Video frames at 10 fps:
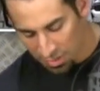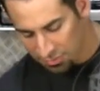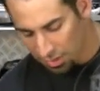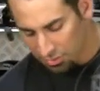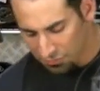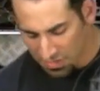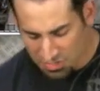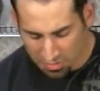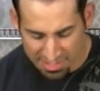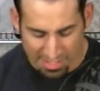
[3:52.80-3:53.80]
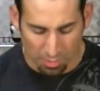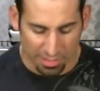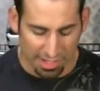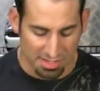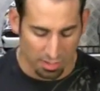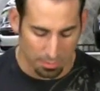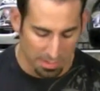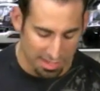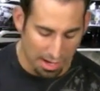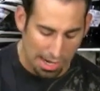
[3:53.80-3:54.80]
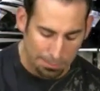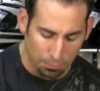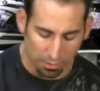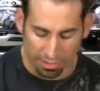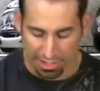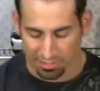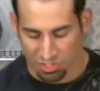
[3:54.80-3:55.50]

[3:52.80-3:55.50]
Another feature of this helmet is going to be the eye port and the